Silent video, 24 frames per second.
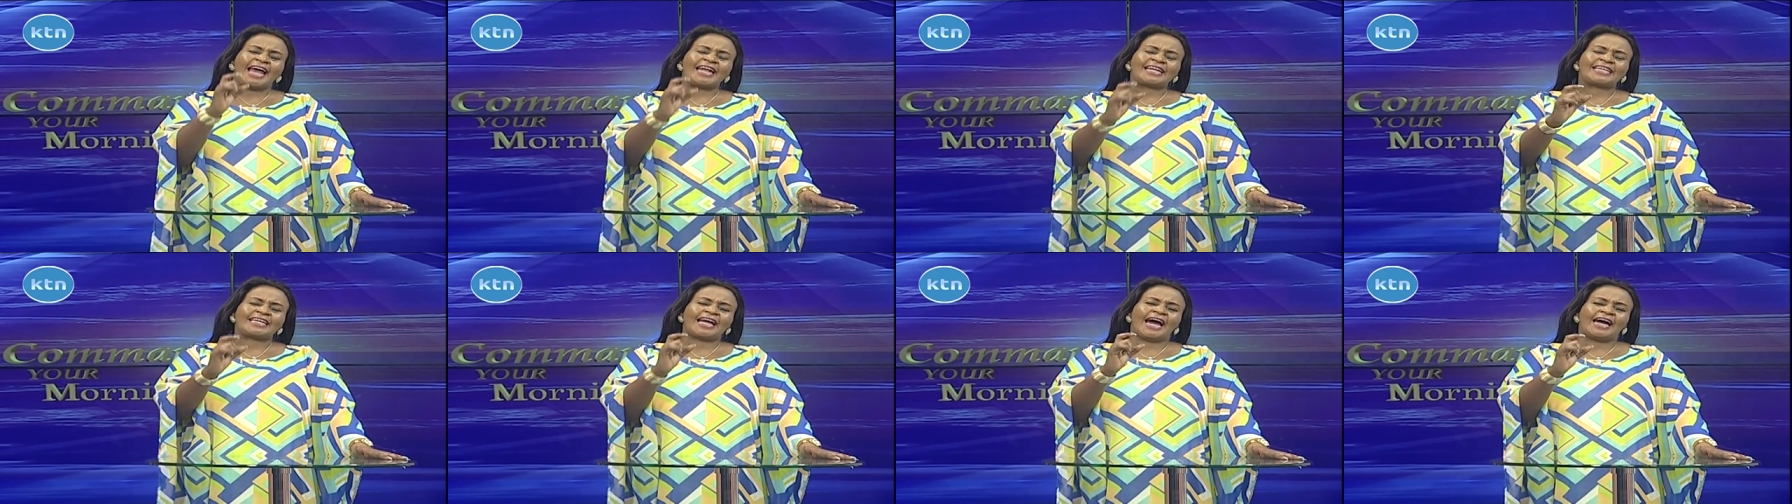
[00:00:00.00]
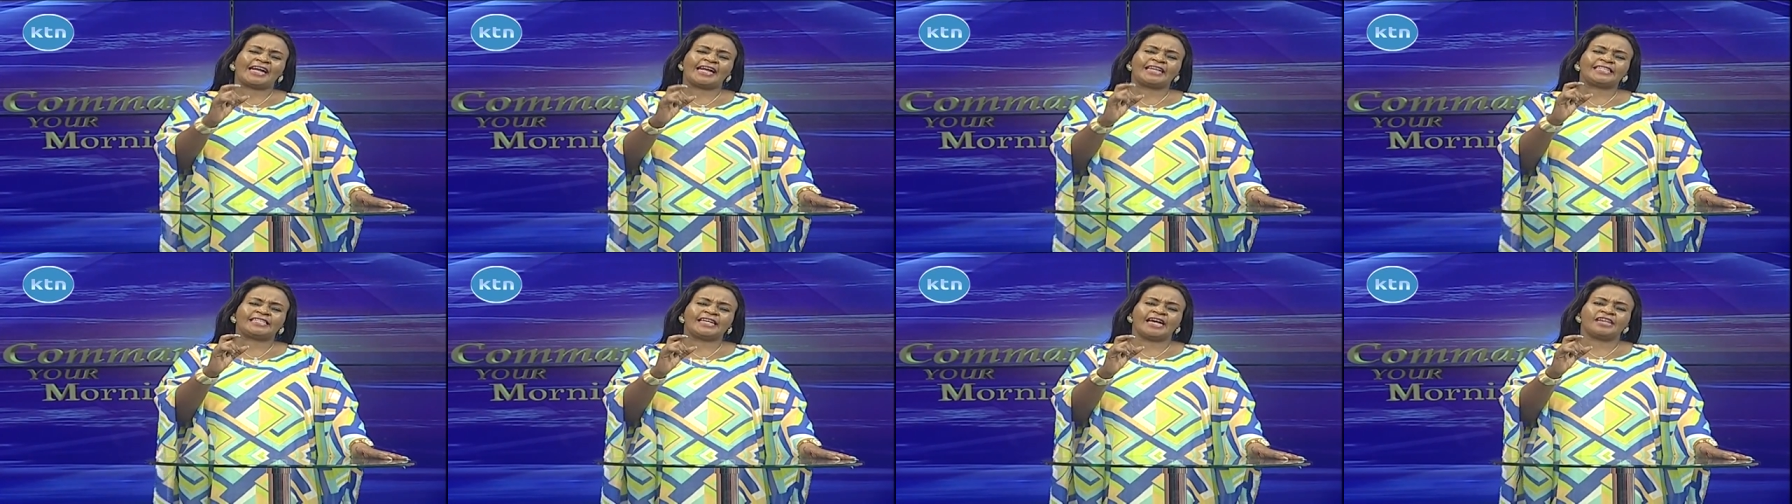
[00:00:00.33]

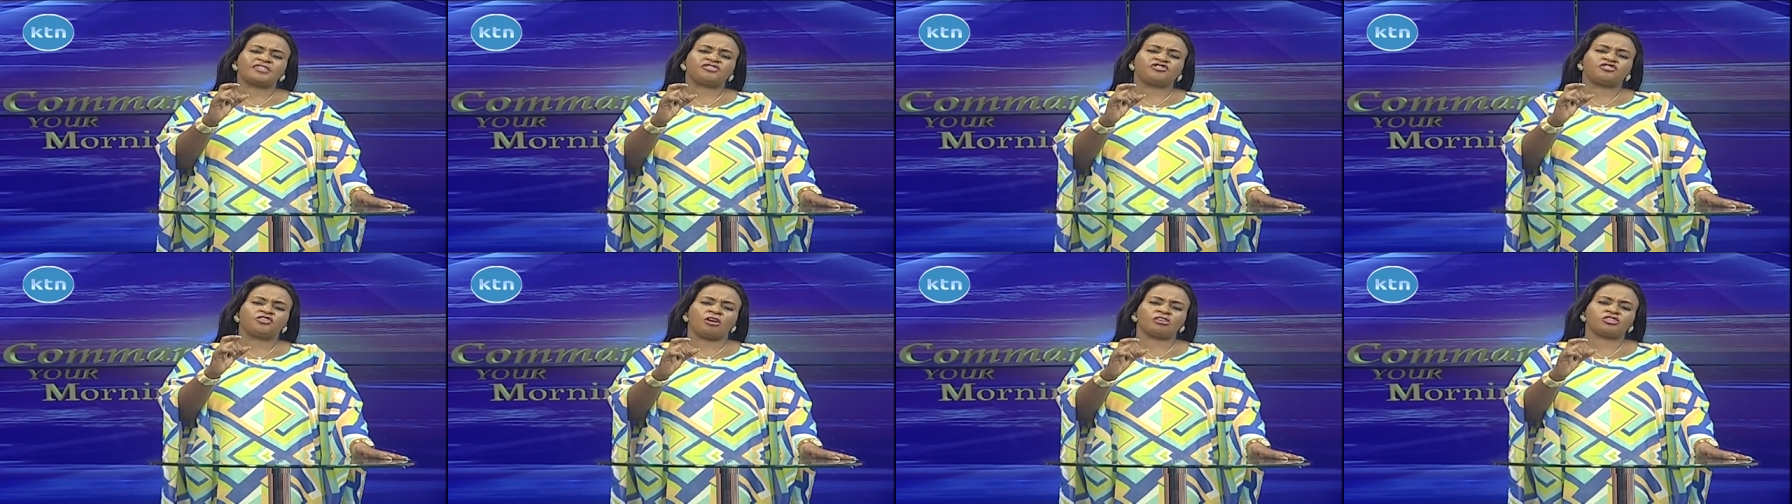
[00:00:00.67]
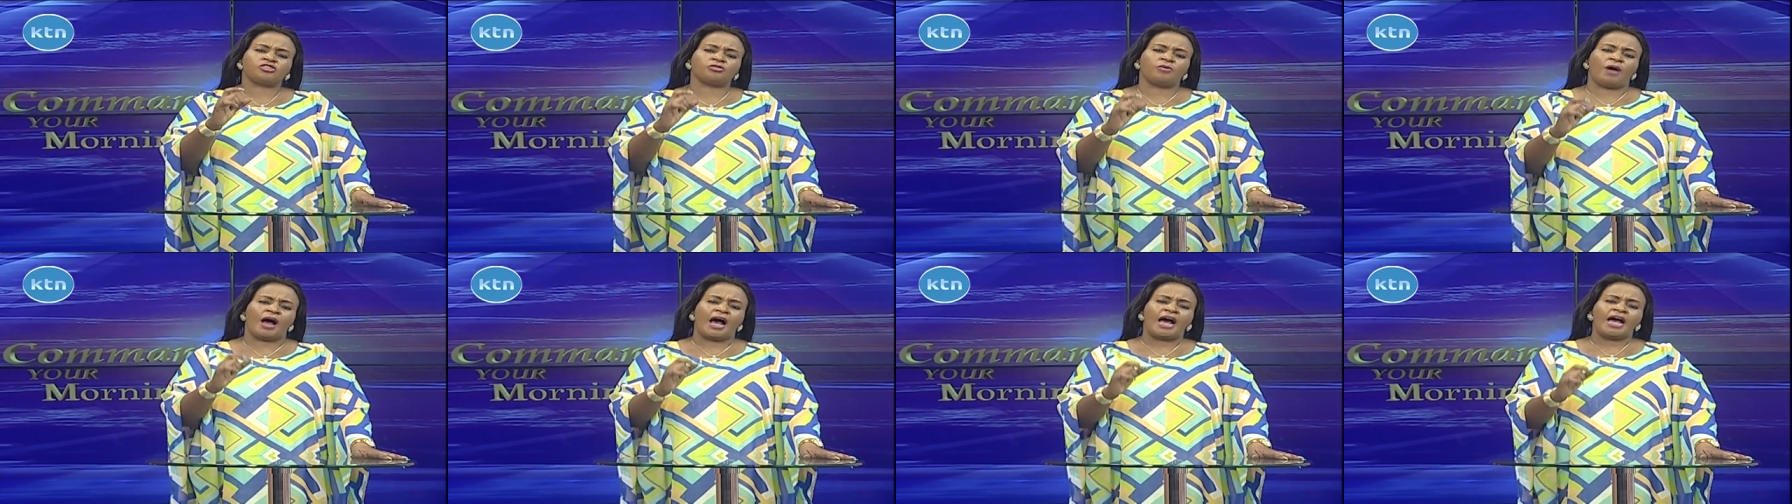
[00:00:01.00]
encourages
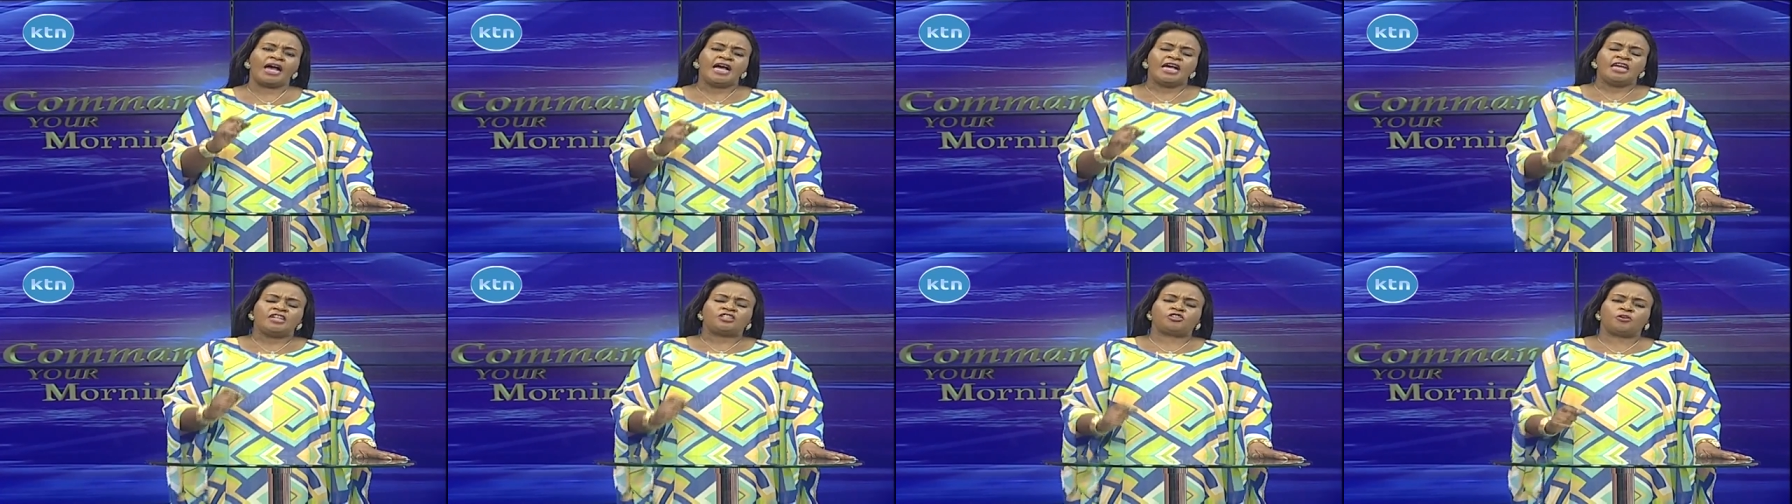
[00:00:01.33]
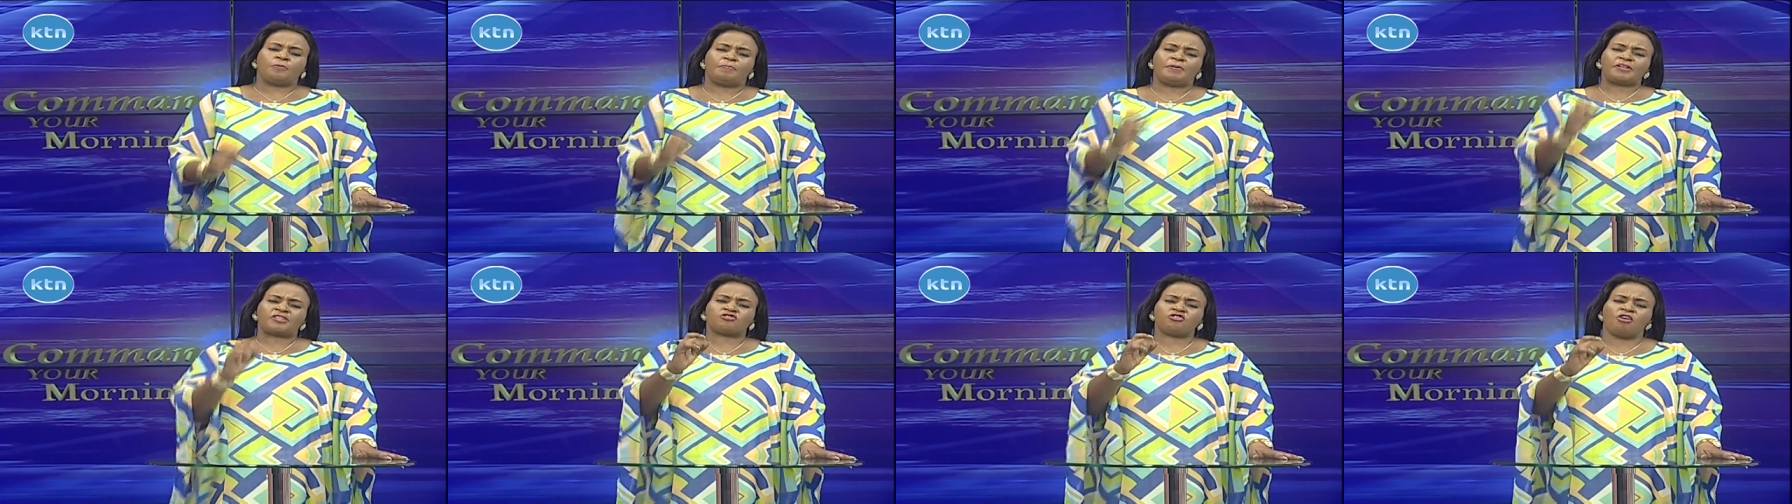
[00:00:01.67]
Joshua
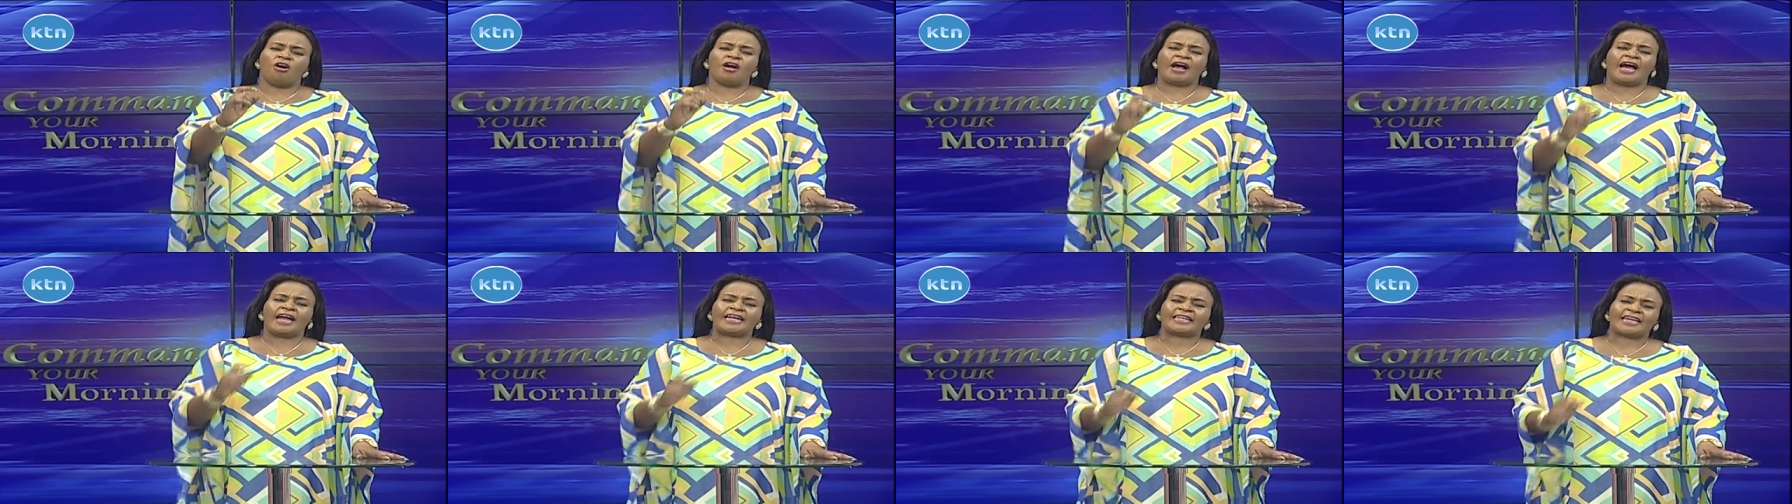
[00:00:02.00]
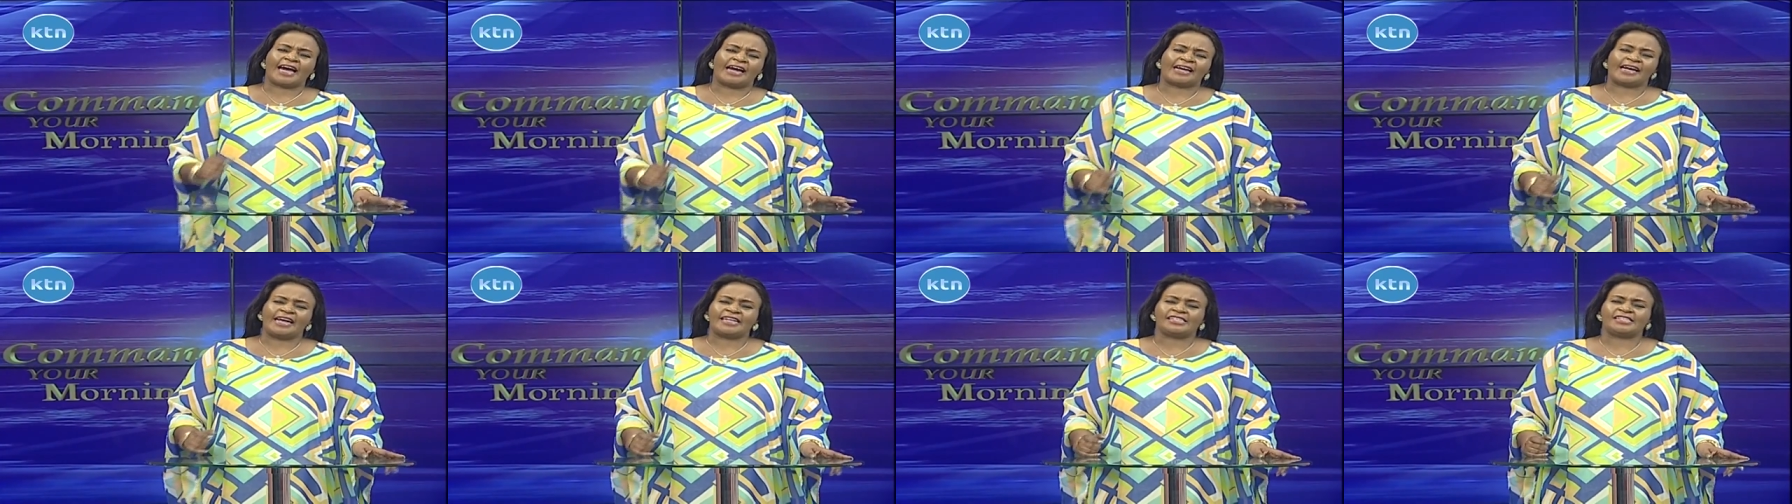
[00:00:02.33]
to be strong and
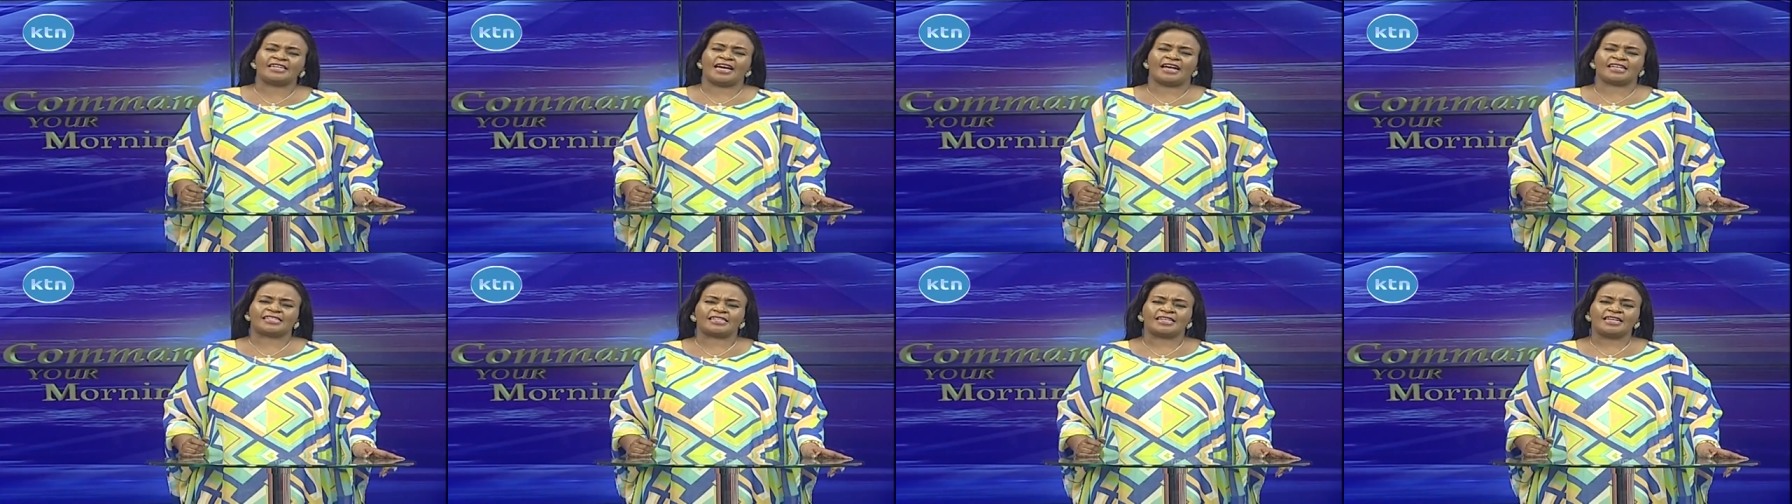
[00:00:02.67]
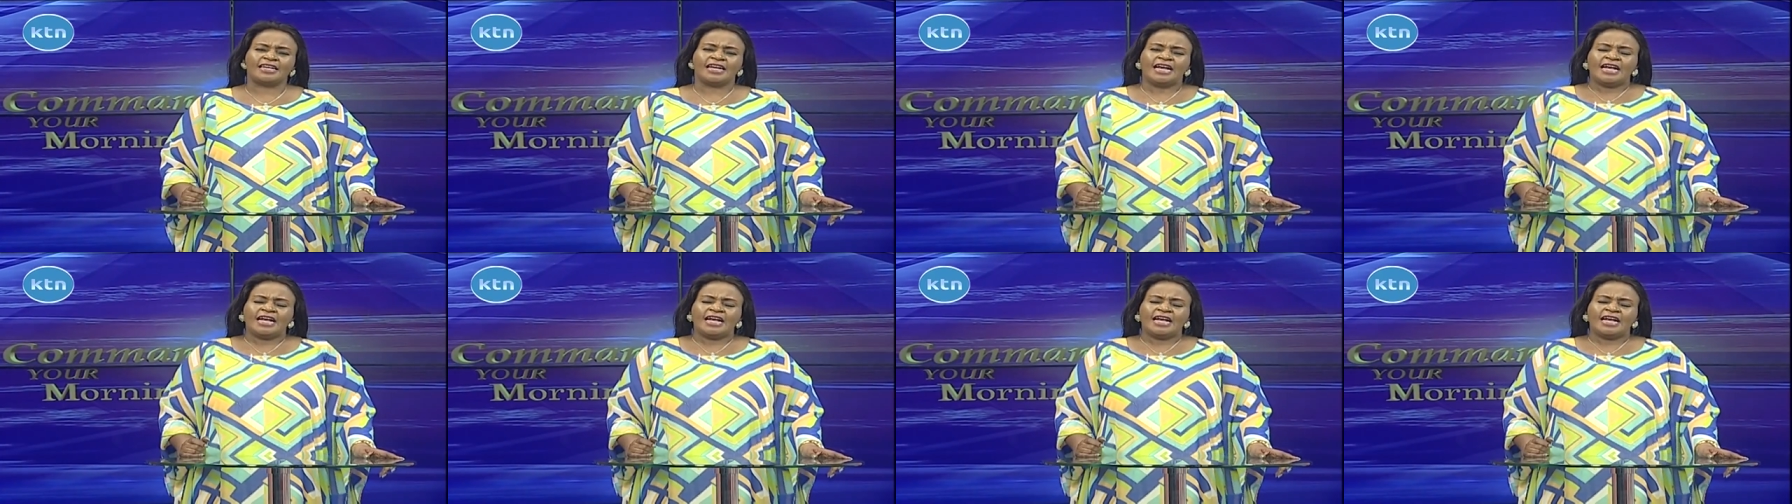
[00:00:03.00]
courageous,